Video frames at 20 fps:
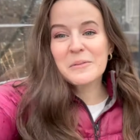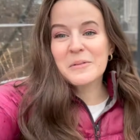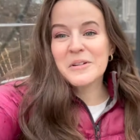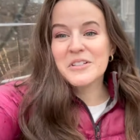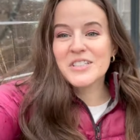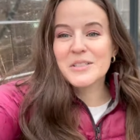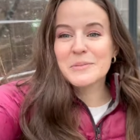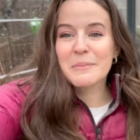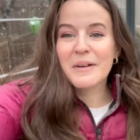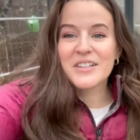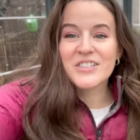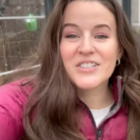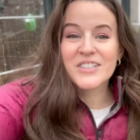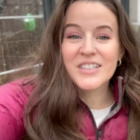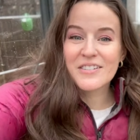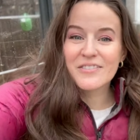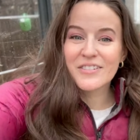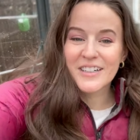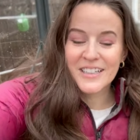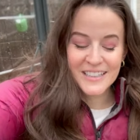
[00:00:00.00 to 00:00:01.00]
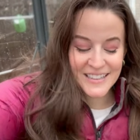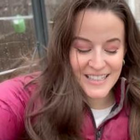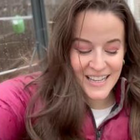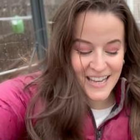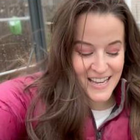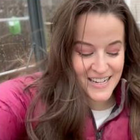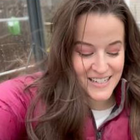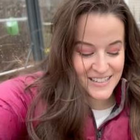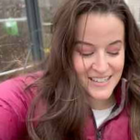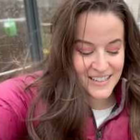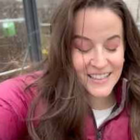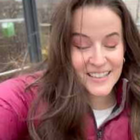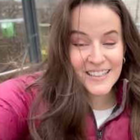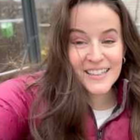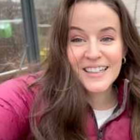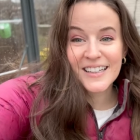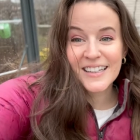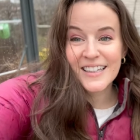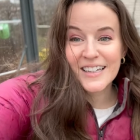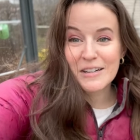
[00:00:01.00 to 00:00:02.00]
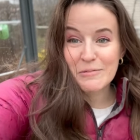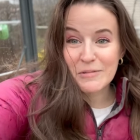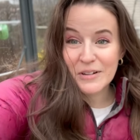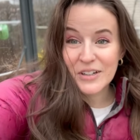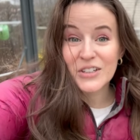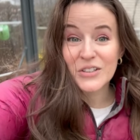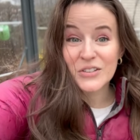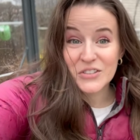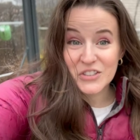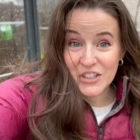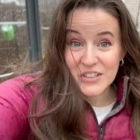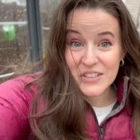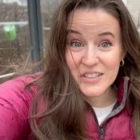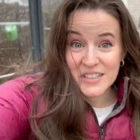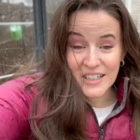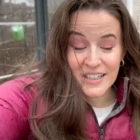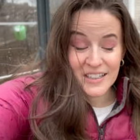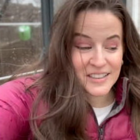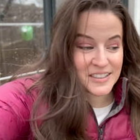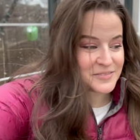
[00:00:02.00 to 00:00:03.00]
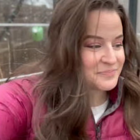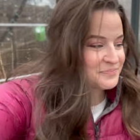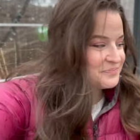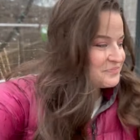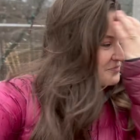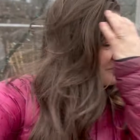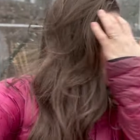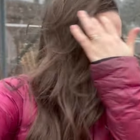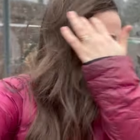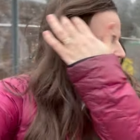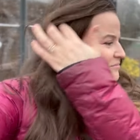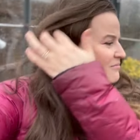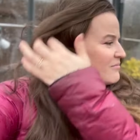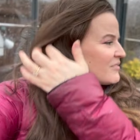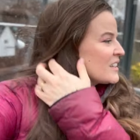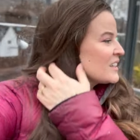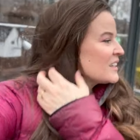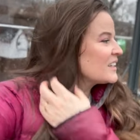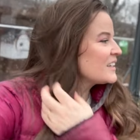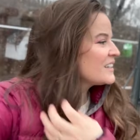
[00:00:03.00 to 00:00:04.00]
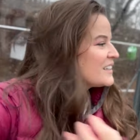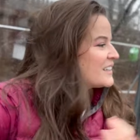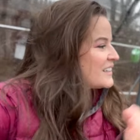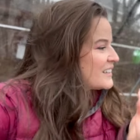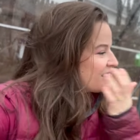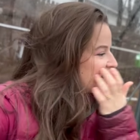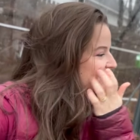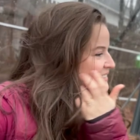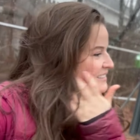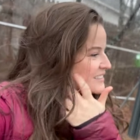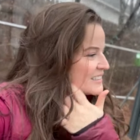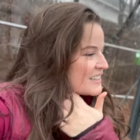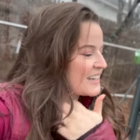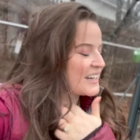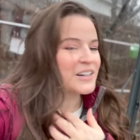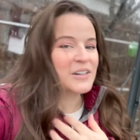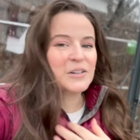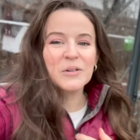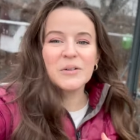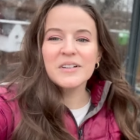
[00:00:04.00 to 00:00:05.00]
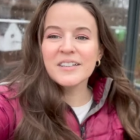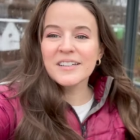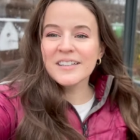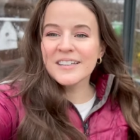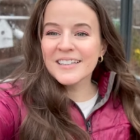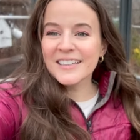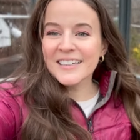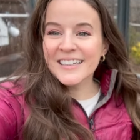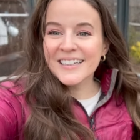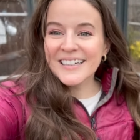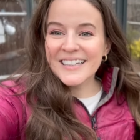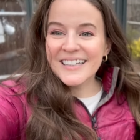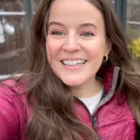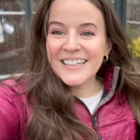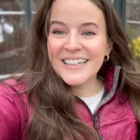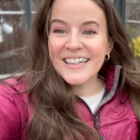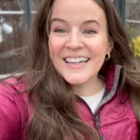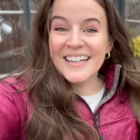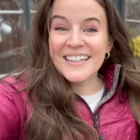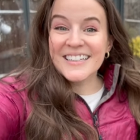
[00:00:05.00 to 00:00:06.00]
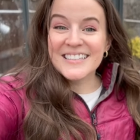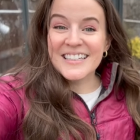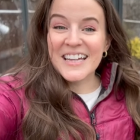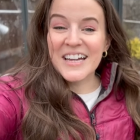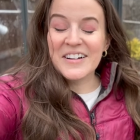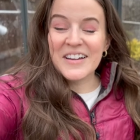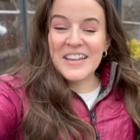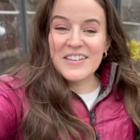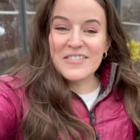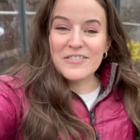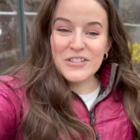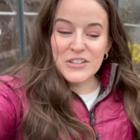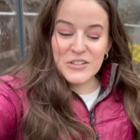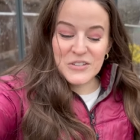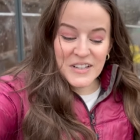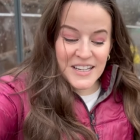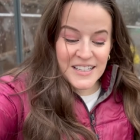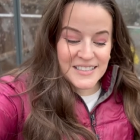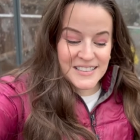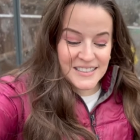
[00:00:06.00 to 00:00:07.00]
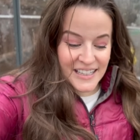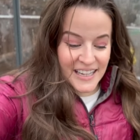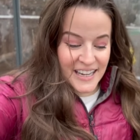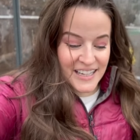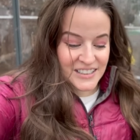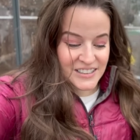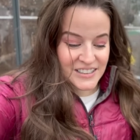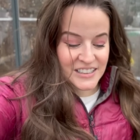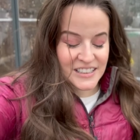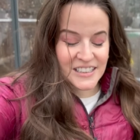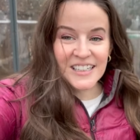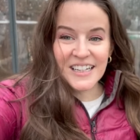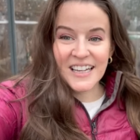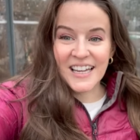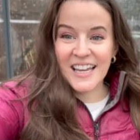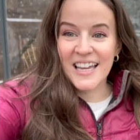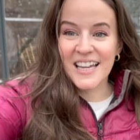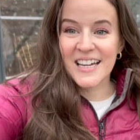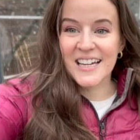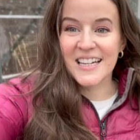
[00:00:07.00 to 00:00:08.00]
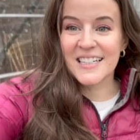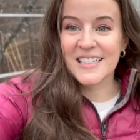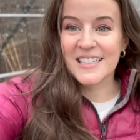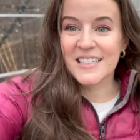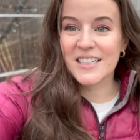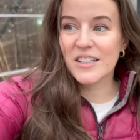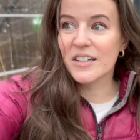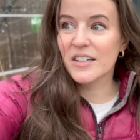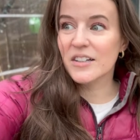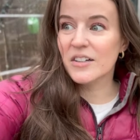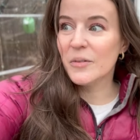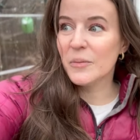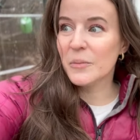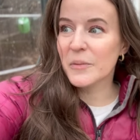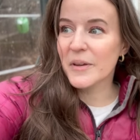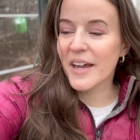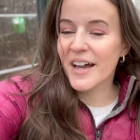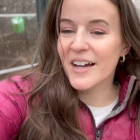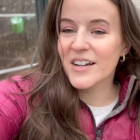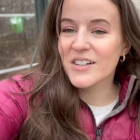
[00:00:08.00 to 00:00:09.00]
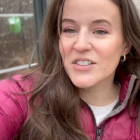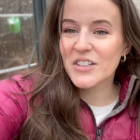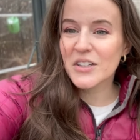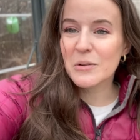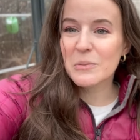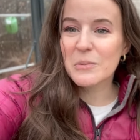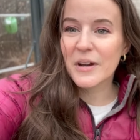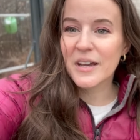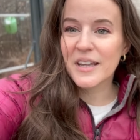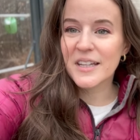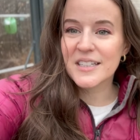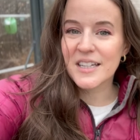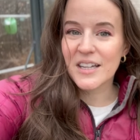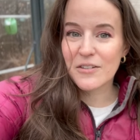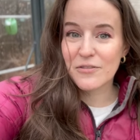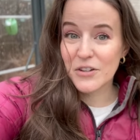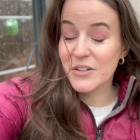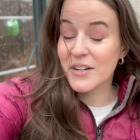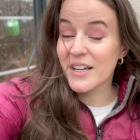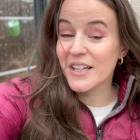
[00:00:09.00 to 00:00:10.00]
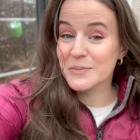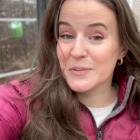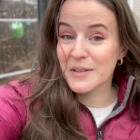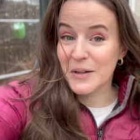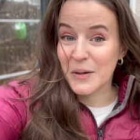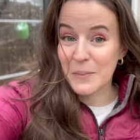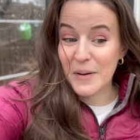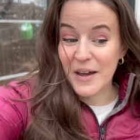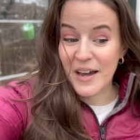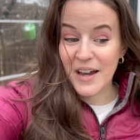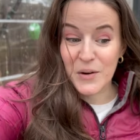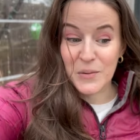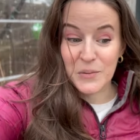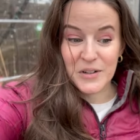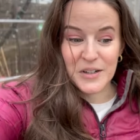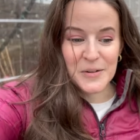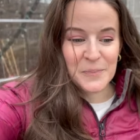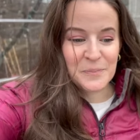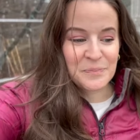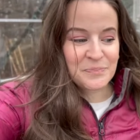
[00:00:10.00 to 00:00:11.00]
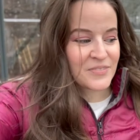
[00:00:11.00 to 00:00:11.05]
which is much different than what you just saw. It is now it is now a few days later and we actually went a few days without power